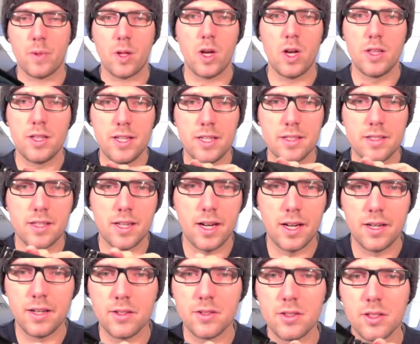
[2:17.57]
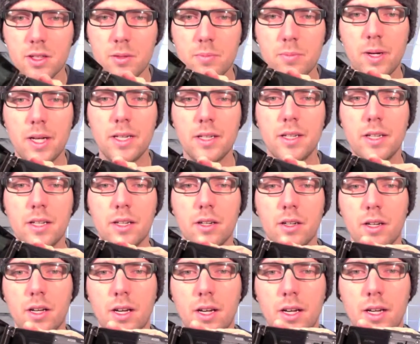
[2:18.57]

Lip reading: On the inside, there's a little button here.